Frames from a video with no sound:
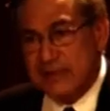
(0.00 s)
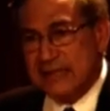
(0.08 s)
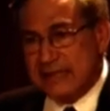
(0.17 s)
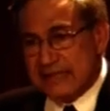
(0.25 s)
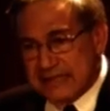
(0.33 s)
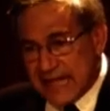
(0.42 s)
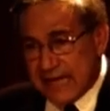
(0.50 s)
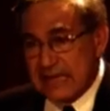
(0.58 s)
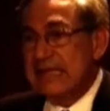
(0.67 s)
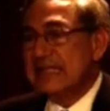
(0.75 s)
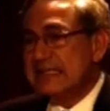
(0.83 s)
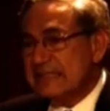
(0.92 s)
then
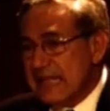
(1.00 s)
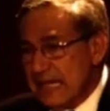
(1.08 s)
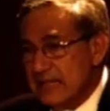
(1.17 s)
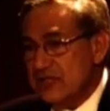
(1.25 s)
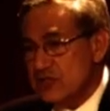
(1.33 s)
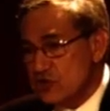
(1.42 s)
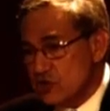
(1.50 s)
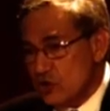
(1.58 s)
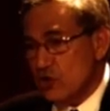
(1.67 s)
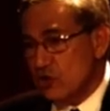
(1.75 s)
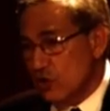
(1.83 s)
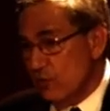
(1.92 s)
tell the
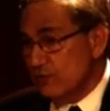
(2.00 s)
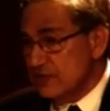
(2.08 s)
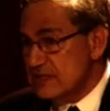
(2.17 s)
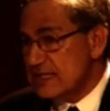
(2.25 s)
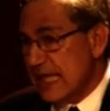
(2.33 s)
story of this